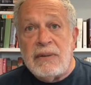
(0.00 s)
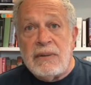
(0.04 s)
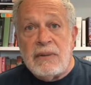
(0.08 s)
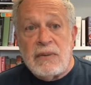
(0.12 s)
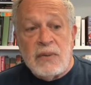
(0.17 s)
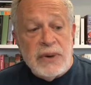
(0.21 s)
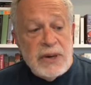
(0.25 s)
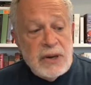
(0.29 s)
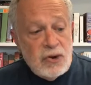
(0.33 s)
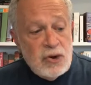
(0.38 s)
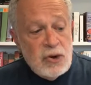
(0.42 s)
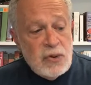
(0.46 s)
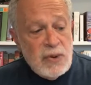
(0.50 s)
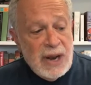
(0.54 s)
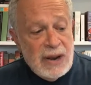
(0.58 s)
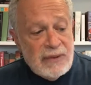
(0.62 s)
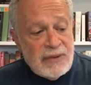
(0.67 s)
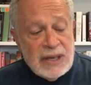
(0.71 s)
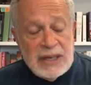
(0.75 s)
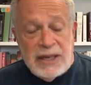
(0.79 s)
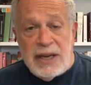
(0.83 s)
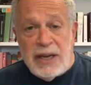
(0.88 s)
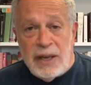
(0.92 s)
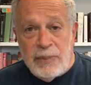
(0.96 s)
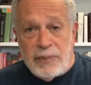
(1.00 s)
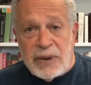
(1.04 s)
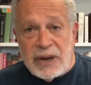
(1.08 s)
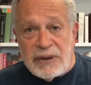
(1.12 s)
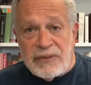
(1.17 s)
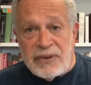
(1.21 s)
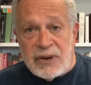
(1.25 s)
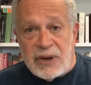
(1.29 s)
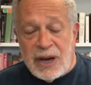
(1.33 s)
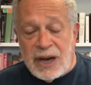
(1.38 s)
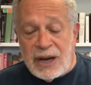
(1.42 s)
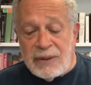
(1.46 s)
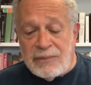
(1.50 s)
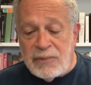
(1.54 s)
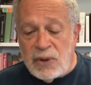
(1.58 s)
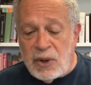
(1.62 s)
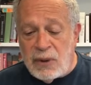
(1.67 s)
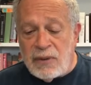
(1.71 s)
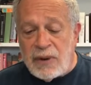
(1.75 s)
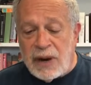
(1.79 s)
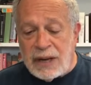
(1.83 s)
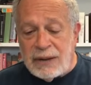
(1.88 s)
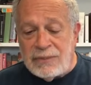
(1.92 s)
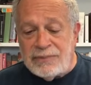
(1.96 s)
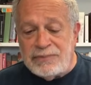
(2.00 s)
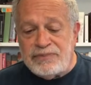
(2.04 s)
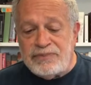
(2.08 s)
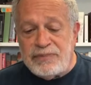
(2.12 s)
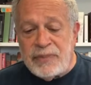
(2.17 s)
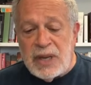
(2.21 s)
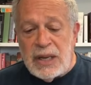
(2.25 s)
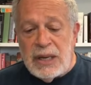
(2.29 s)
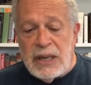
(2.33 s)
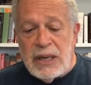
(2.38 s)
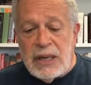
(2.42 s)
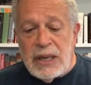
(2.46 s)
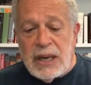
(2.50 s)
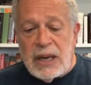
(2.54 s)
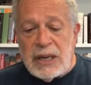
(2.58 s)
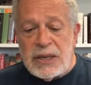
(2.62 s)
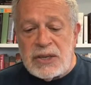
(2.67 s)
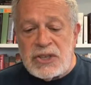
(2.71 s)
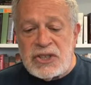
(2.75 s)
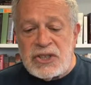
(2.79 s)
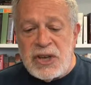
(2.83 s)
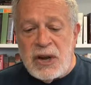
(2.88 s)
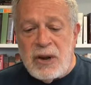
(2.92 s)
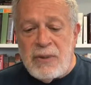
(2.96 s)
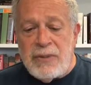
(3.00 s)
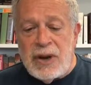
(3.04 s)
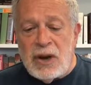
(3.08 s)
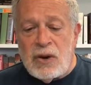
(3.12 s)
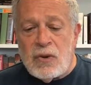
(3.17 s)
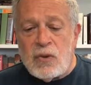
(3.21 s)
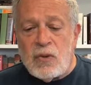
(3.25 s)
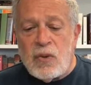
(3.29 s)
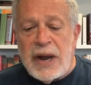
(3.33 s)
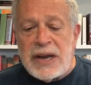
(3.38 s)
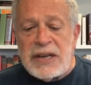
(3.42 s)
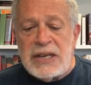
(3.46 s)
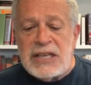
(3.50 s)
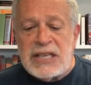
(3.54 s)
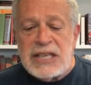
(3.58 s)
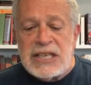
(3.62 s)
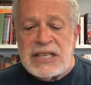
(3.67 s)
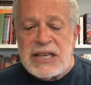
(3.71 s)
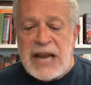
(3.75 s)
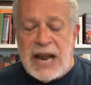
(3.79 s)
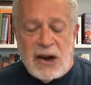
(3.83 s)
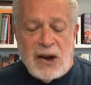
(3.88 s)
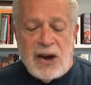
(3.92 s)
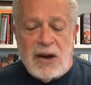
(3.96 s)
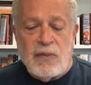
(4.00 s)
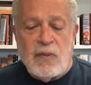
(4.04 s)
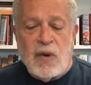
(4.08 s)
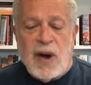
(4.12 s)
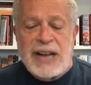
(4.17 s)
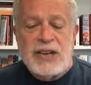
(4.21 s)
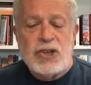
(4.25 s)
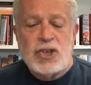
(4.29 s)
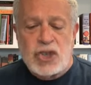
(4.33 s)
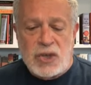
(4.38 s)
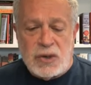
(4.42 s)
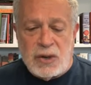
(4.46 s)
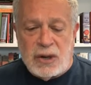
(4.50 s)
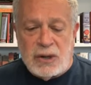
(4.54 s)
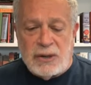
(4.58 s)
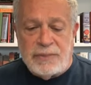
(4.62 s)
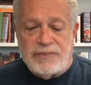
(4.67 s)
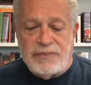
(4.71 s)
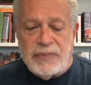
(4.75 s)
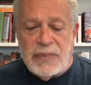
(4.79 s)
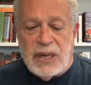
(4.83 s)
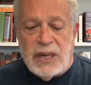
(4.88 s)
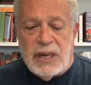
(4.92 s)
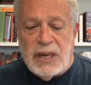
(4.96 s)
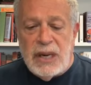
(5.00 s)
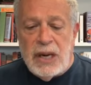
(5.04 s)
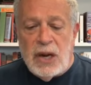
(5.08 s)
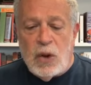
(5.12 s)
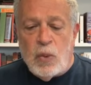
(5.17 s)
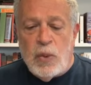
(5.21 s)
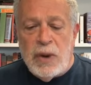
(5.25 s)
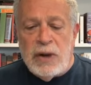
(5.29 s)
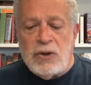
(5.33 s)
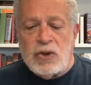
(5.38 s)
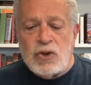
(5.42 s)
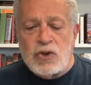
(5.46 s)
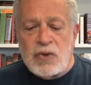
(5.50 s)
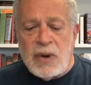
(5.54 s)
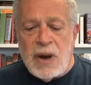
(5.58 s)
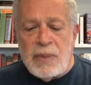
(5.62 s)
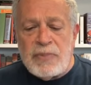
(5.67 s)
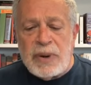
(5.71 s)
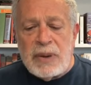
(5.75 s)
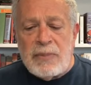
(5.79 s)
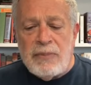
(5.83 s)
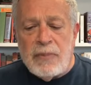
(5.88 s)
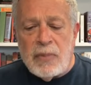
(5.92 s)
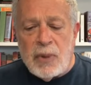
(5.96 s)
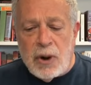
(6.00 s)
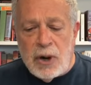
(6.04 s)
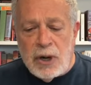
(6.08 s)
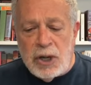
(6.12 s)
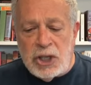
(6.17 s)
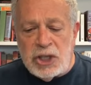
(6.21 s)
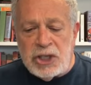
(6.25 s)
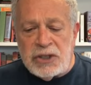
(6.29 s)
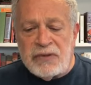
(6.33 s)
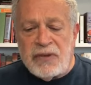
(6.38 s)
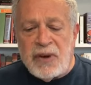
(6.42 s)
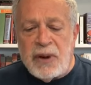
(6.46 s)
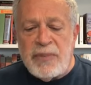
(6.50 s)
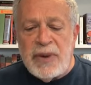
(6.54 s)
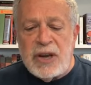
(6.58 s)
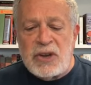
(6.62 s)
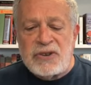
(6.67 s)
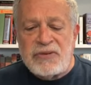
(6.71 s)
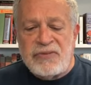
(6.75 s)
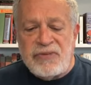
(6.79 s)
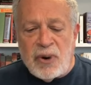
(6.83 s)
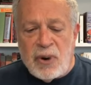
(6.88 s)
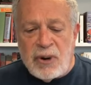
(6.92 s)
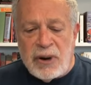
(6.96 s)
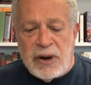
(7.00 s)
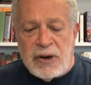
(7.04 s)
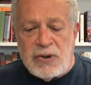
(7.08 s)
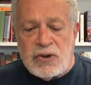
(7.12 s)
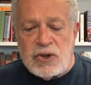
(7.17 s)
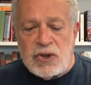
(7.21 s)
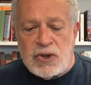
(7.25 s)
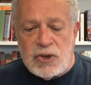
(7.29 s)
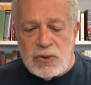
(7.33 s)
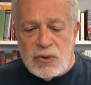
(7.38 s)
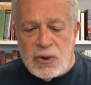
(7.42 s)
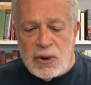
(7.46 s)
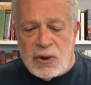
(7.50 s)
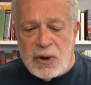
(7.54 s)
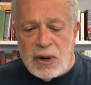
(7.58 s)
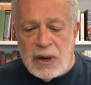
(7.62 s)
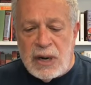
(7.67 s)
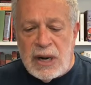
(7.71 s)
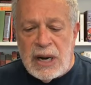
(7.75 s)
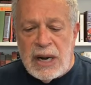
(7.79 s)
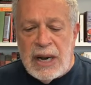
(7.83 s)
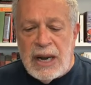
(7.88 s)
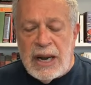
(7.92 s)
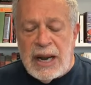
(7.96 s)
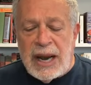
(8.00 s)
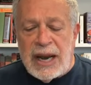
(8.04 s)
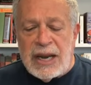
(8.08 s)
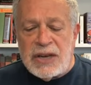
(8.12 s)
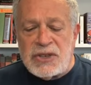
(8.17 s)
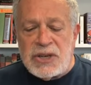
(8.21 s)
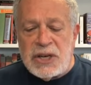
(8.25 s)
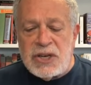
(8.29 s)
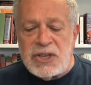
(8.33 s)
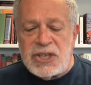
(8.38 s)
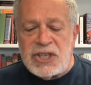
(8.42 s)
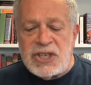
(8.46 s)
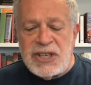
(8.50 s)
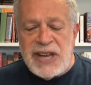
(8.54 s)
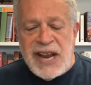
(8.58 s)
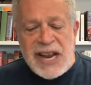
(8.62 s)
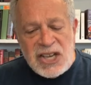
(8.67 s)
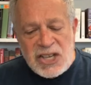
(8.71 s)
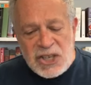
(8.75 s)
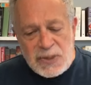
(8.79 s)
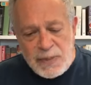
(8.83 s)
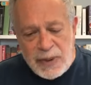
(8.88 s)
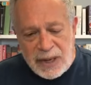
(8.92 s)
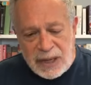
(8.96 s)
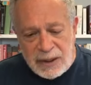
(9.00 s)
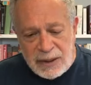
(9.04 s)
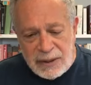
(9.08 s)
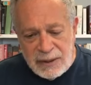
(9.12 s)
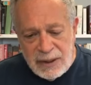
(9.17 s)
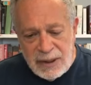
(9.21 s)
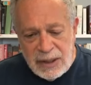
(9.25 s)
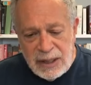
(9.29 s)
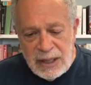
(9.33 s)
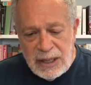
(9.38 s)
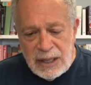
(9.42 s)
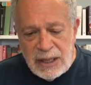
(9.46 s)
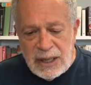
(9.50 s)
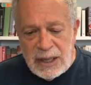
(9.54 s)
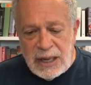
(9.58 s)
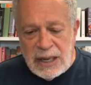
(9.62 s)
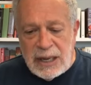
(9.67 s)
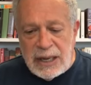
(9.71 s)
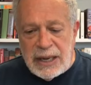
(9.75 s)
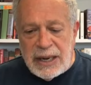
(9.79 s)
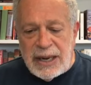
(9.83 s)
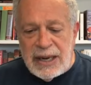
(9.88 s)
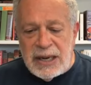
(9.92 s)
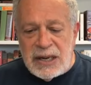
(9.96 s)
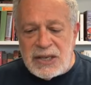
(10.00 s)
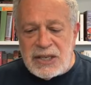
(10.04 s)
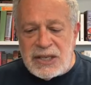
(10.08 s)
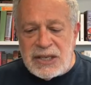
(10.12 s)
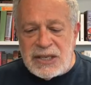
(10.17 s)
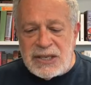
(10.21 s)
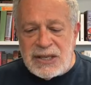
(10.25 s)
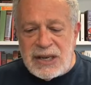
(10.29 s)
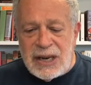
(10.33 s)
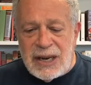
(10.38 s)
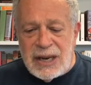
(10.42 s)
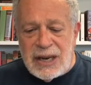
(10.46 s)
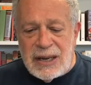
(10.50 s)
We do have a little bit of time. All right. Selma Reinster. Will Trump emerge from his foreign tour as a statesman? It's